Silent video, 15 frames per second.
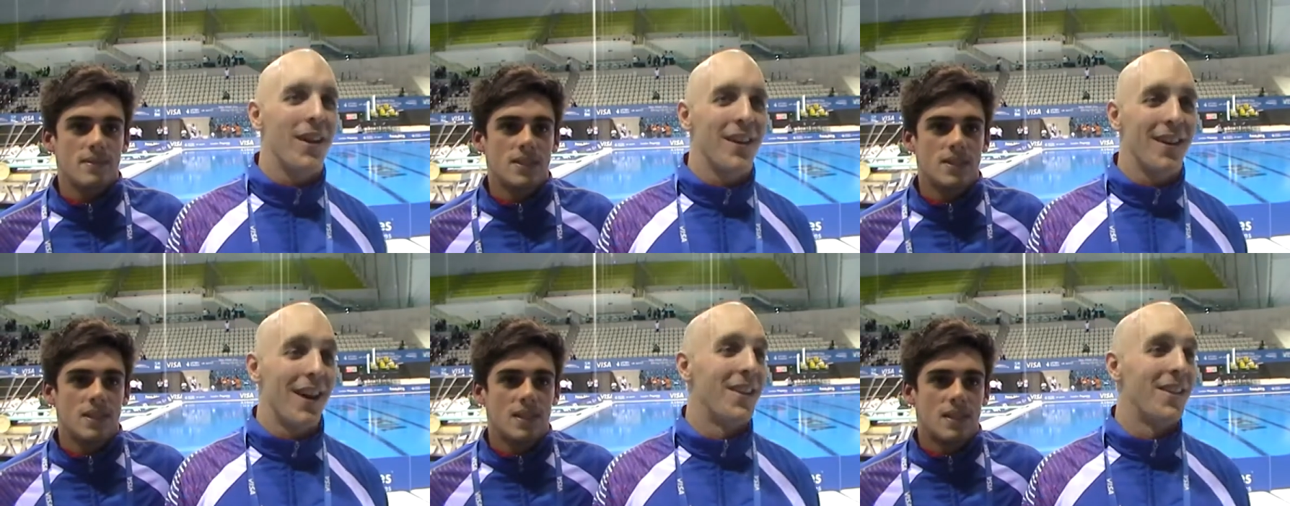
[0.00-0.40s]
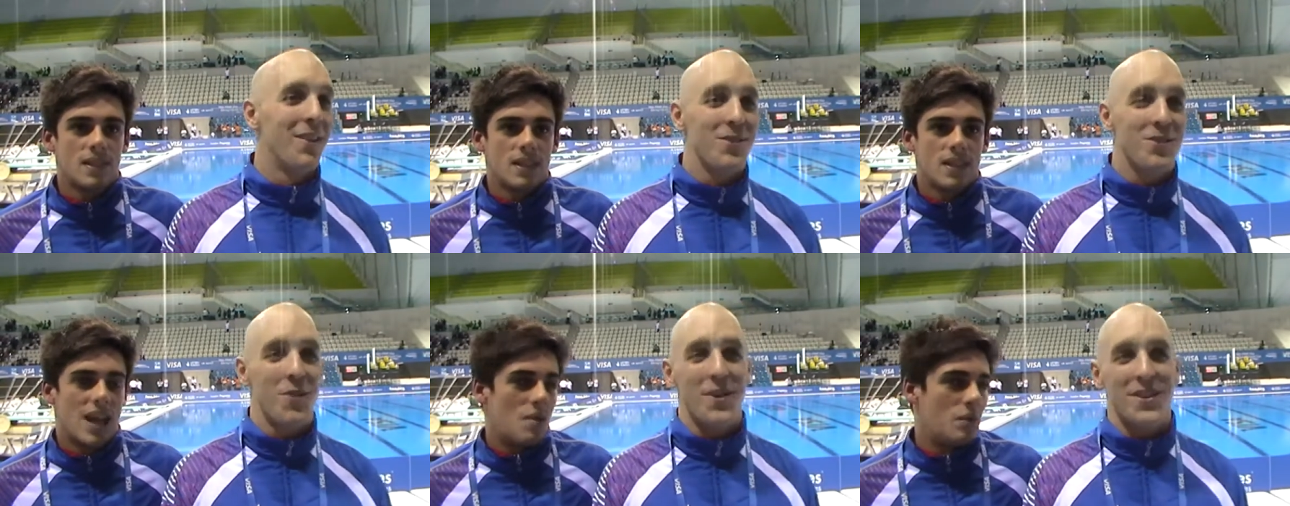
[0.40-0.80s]
Speaker 1: And
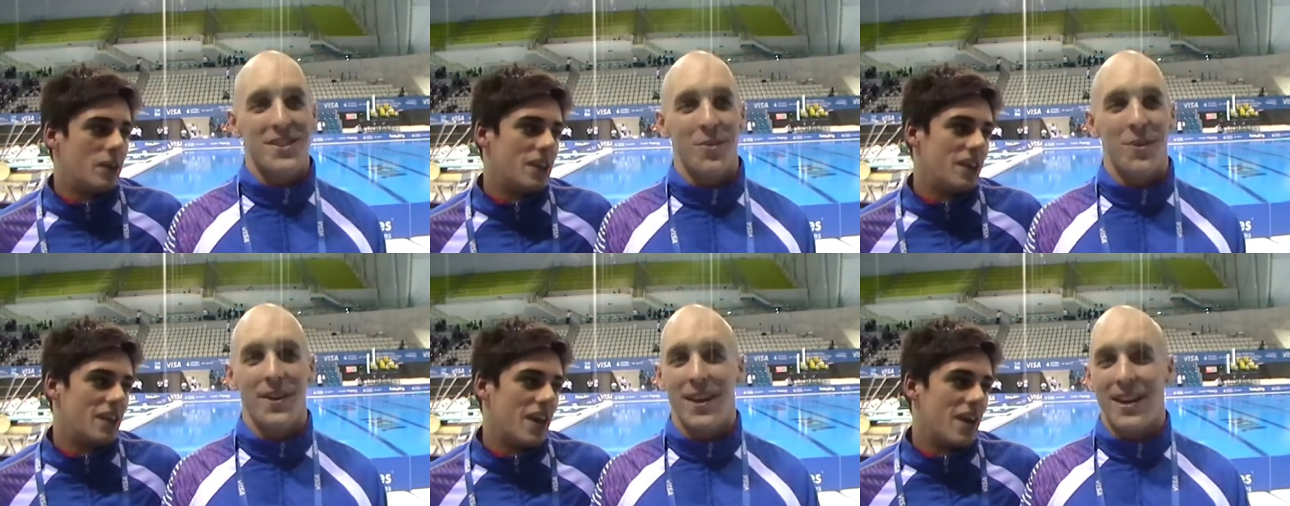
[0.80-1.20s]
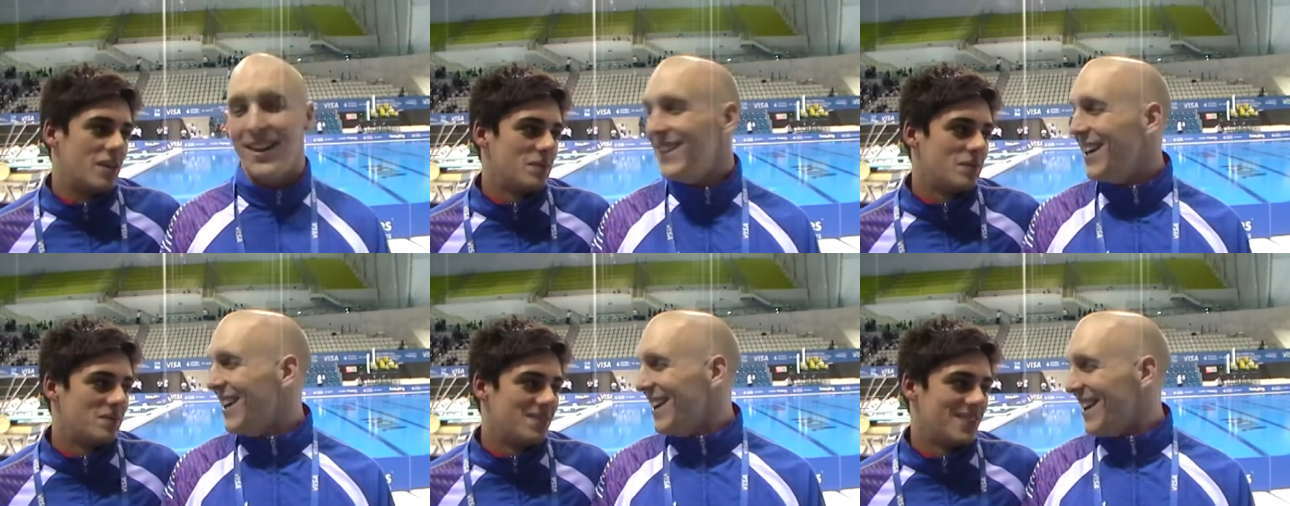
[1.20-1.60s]
it was obvious and we that we
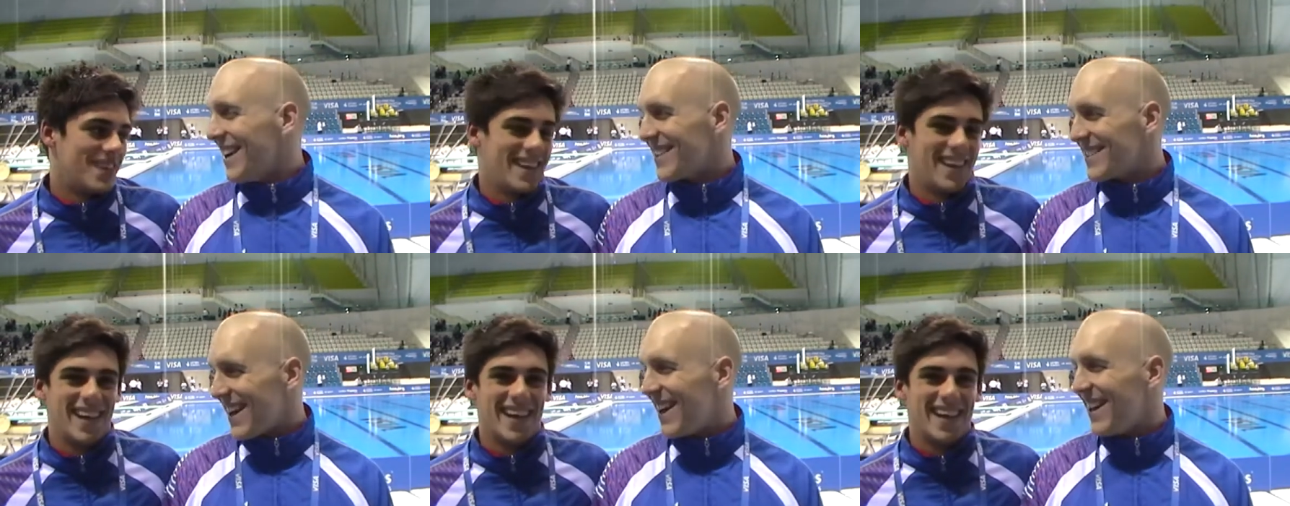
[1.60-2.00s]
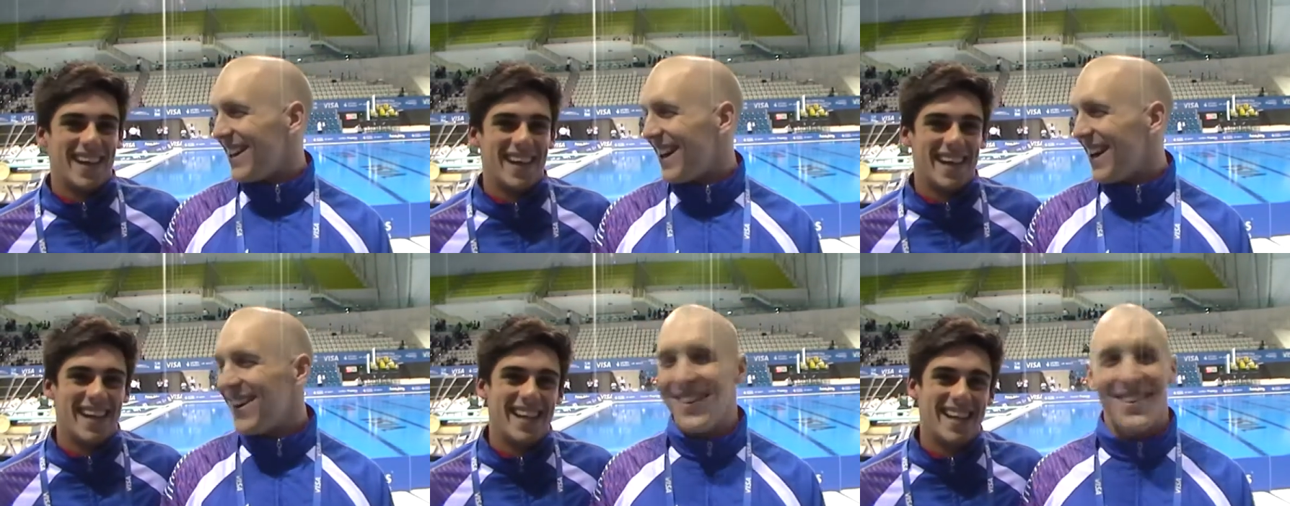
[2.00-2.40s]
did, that. exactly
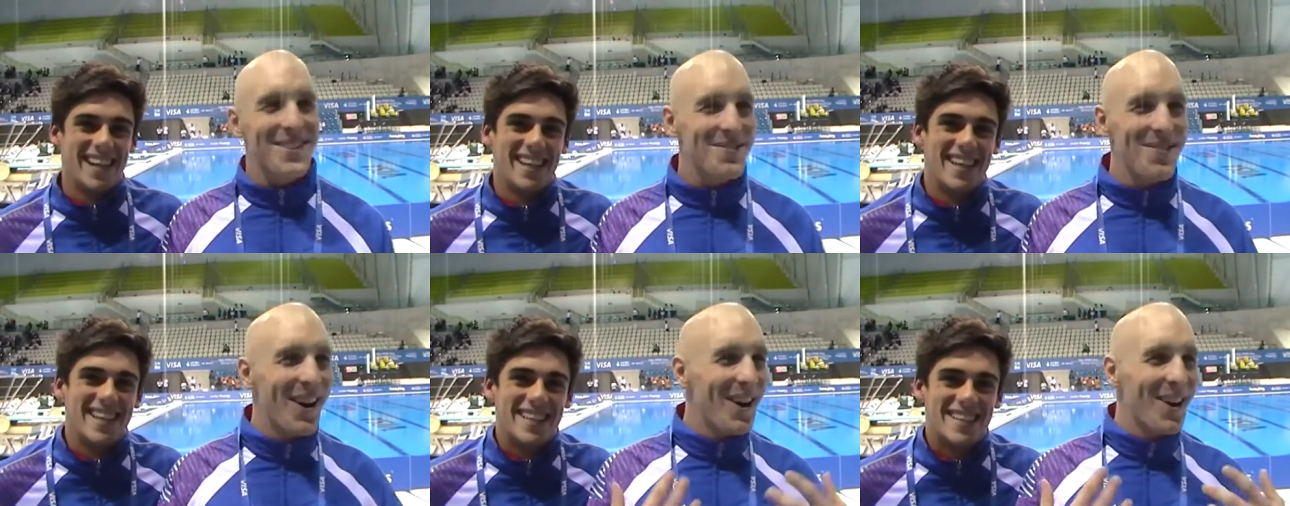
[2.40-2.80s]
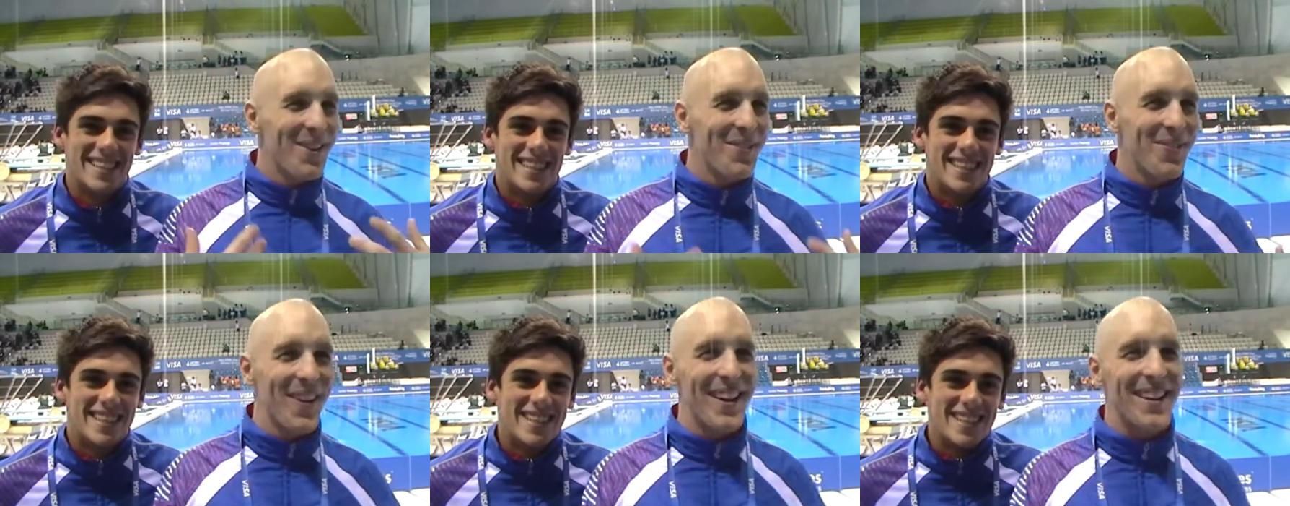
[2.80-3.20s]
that. A smile on
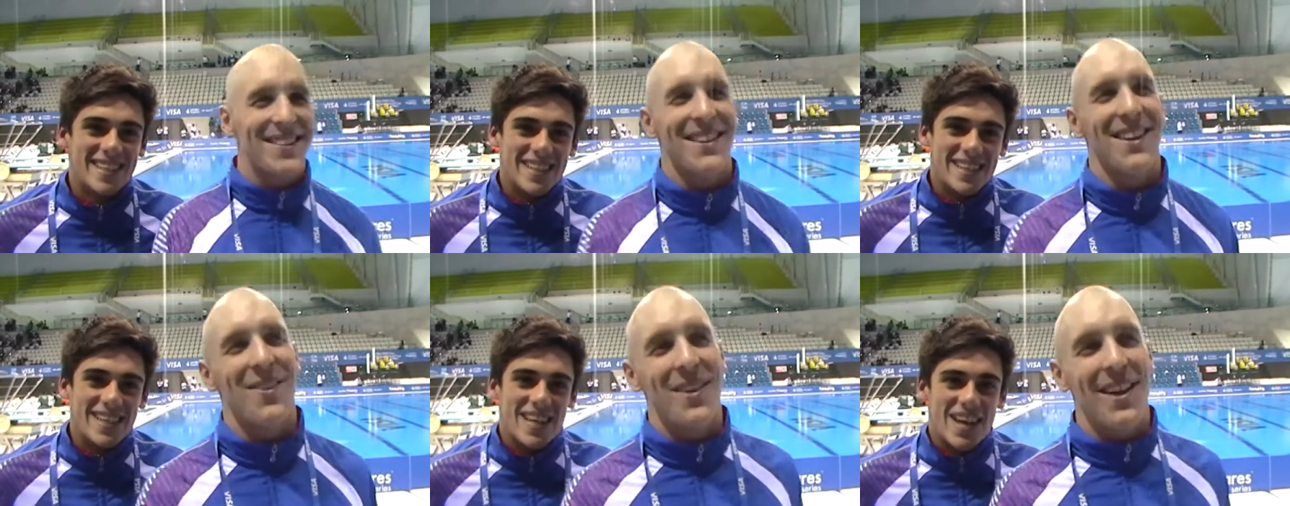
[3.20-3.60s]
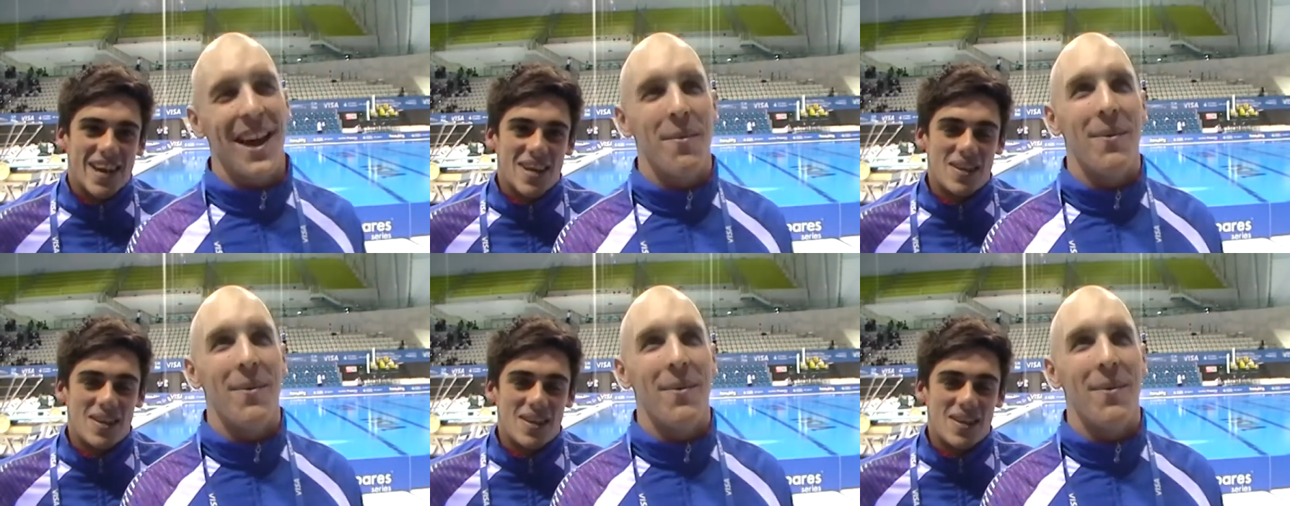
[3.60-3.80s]
the face. You know, we yeah.